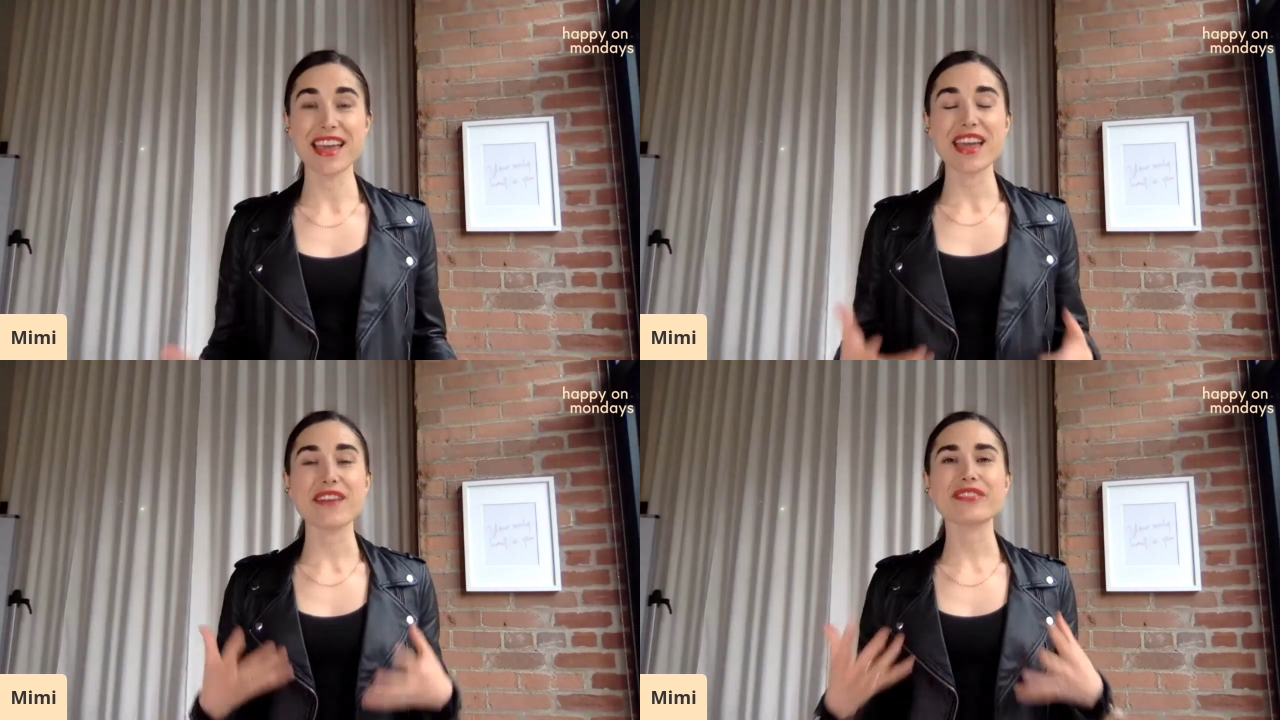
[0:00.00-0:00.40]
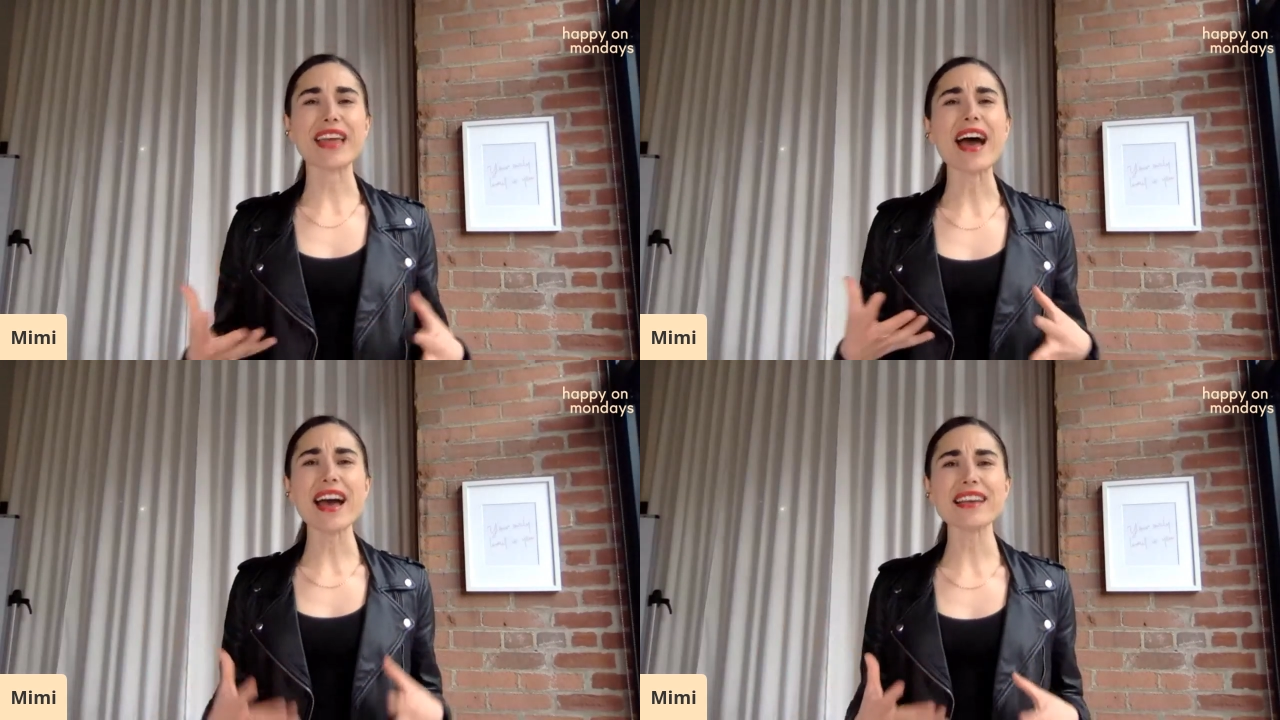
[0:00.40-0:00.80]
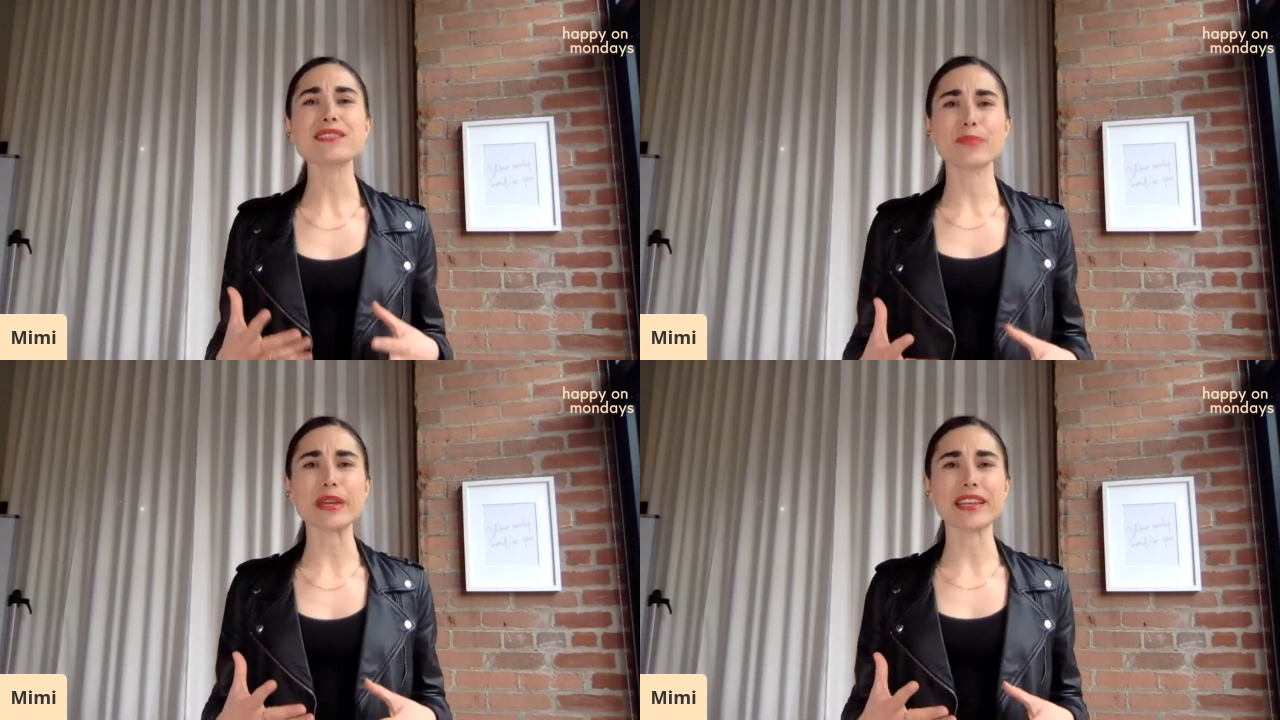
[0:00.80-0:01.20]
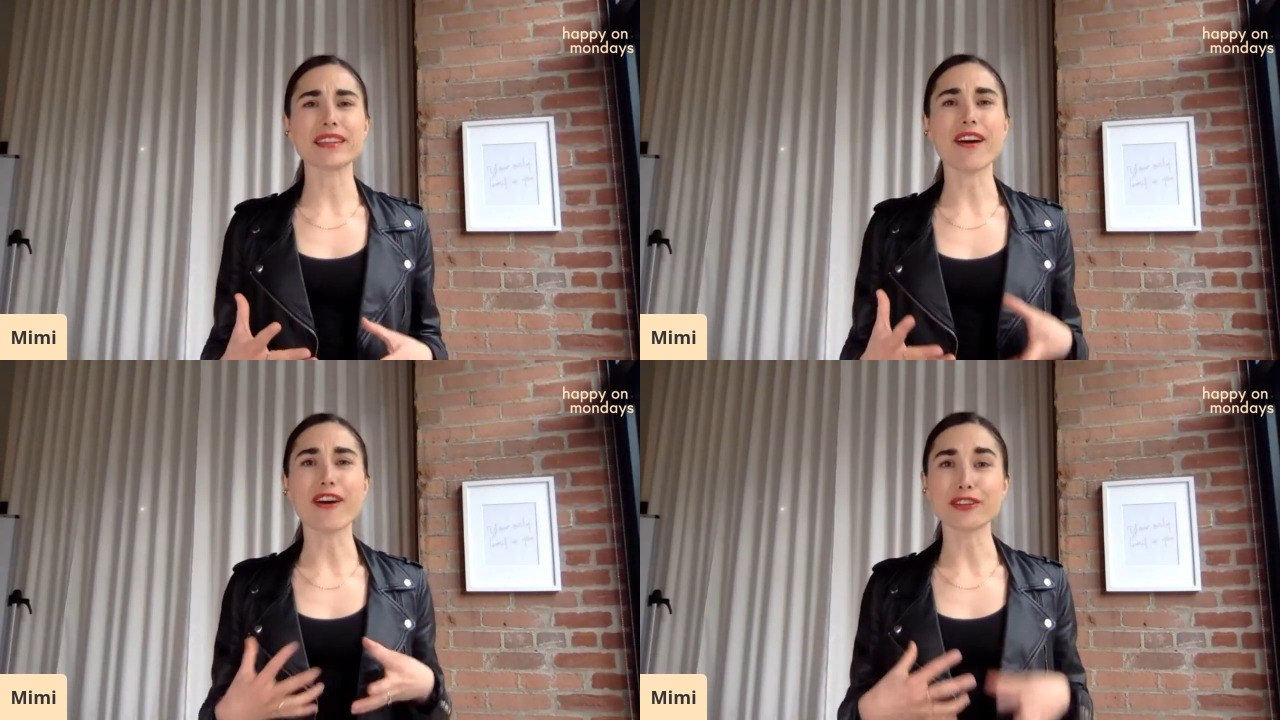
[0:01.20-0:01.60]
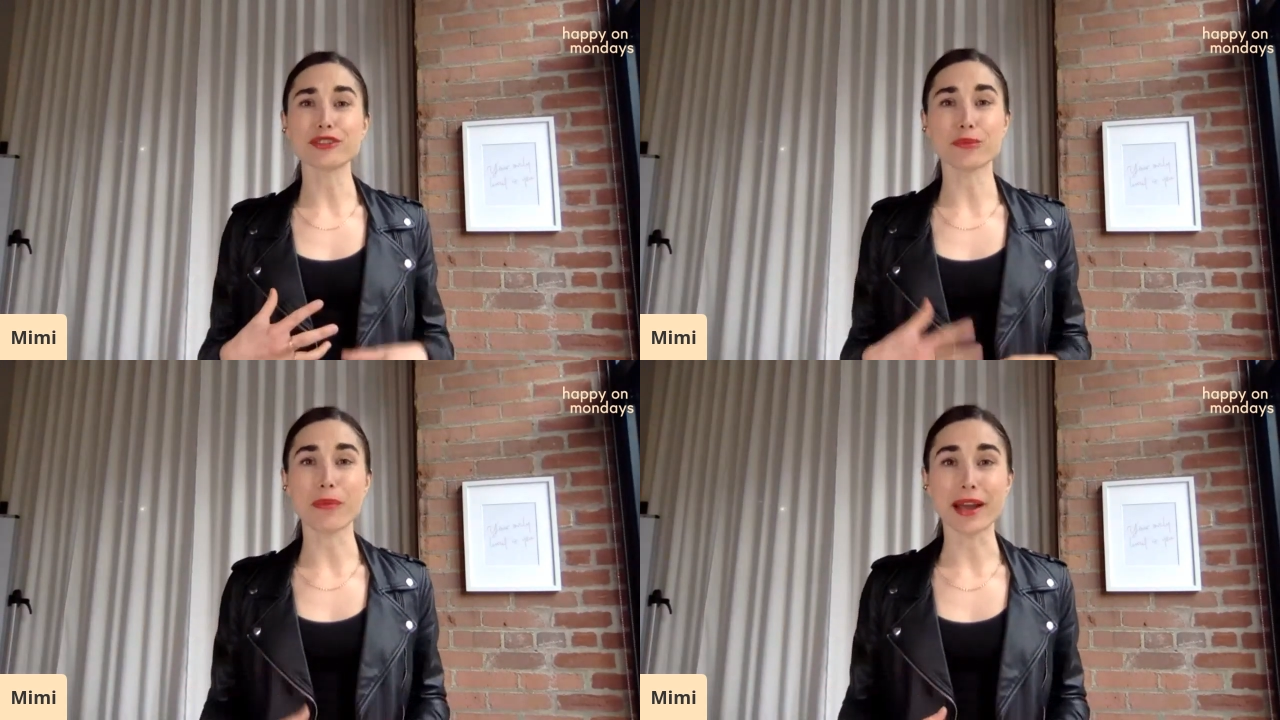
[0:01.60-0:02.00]
if that has been on
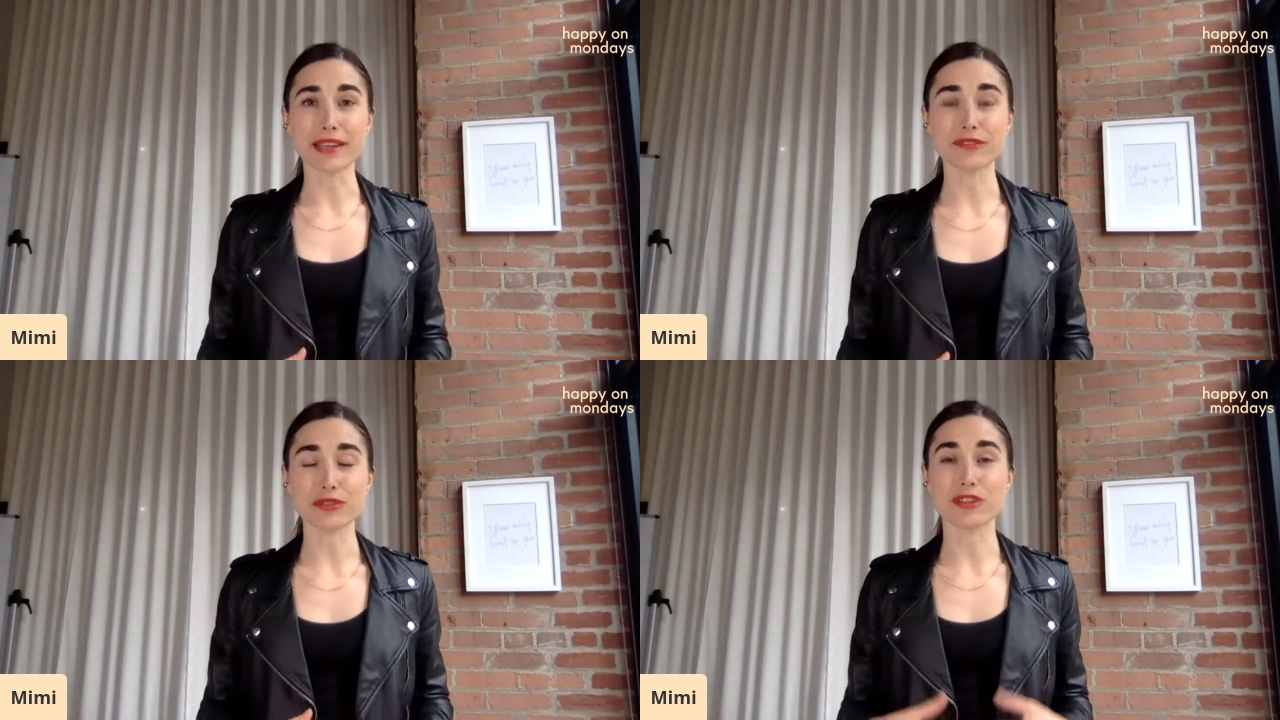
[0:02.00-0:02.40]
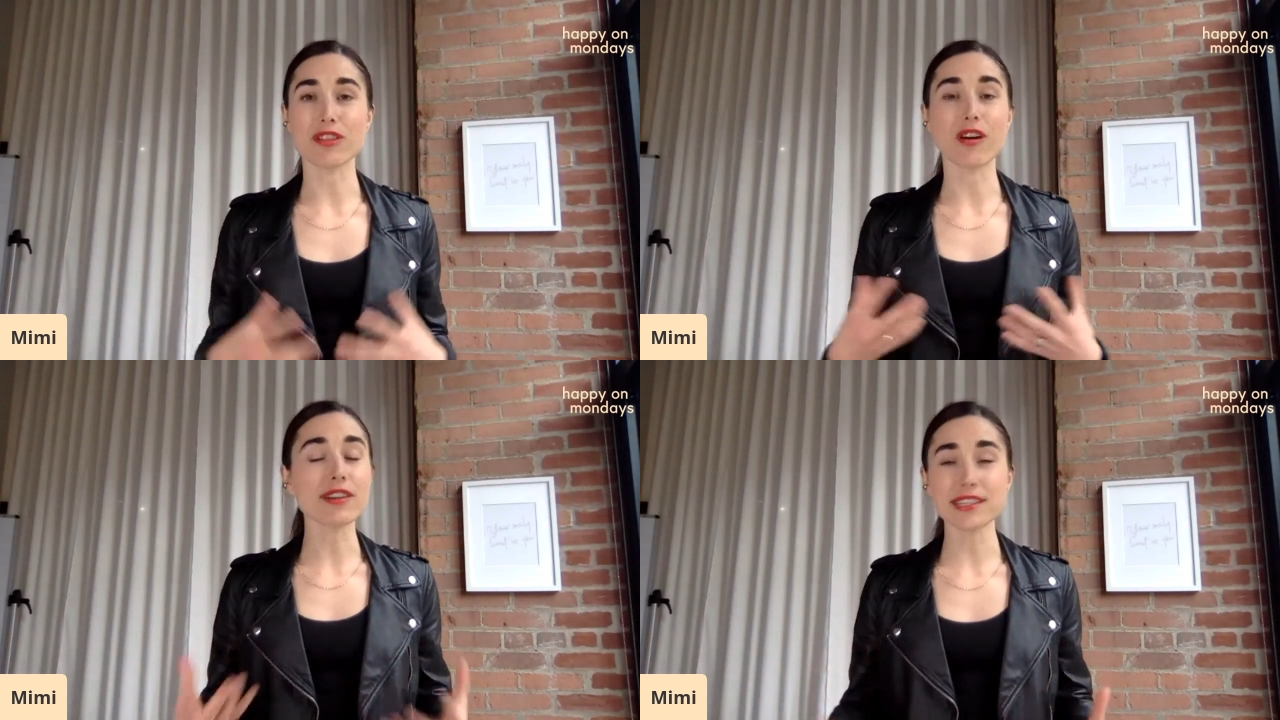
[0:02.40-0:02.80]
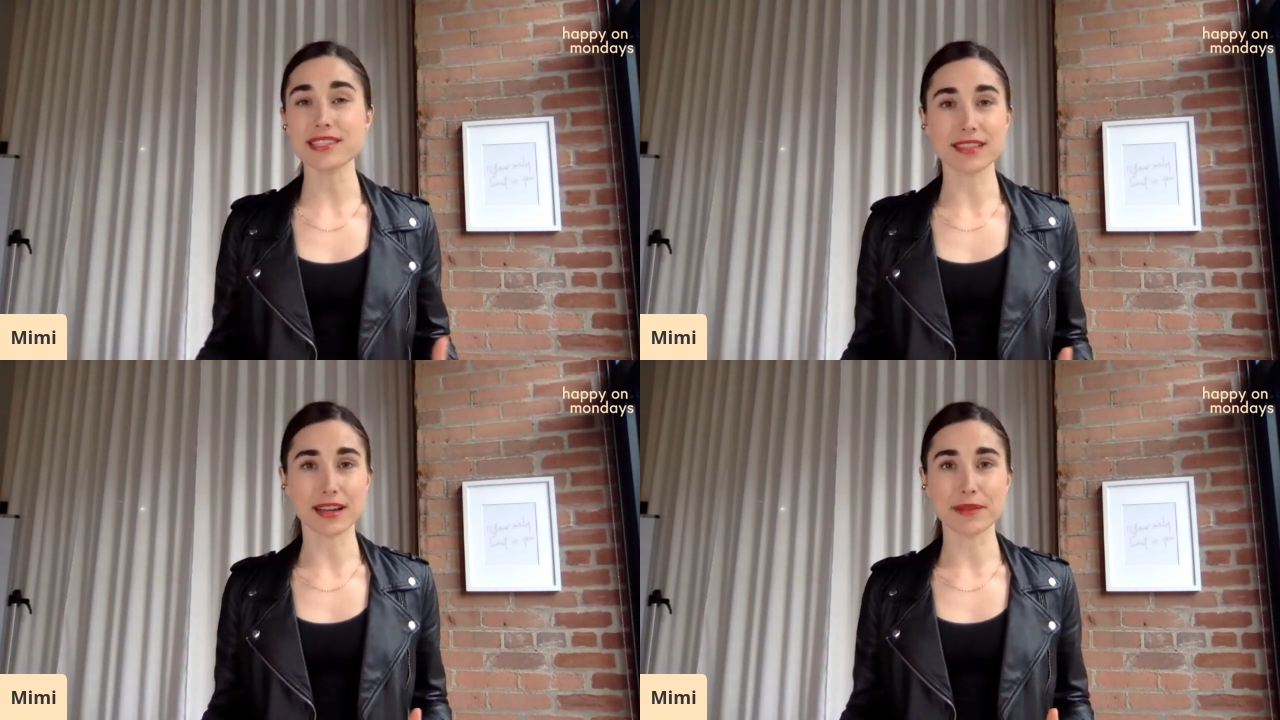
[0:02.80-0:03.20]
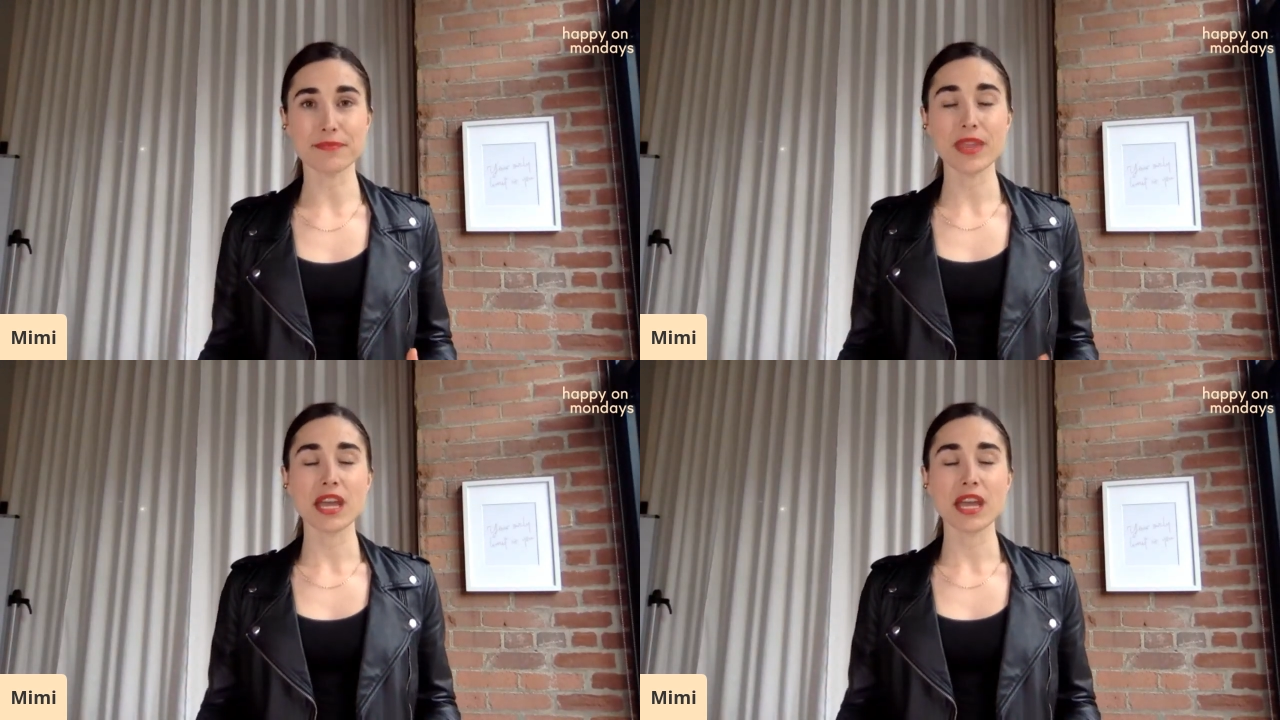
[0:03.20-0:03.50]
your mind for the longest time,